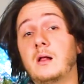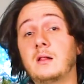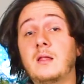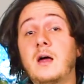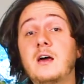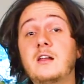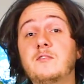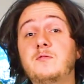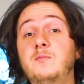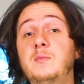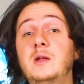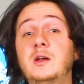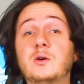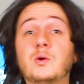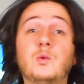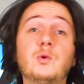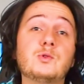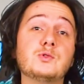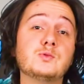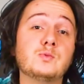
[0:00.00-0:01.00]
a lot of
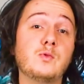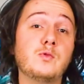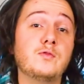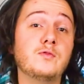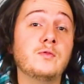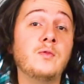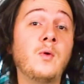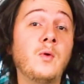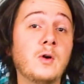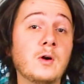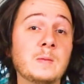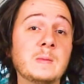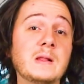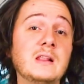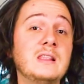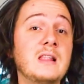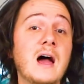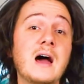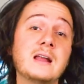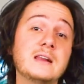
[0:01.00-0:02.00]
minerals will form a
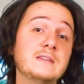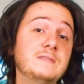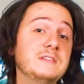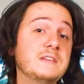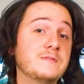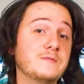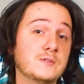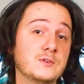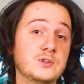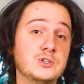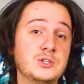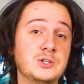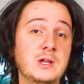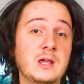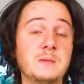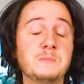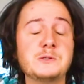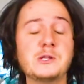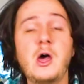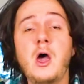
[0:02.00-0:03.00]
lot of different
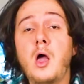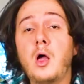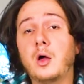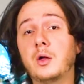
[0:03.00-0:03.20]
shapes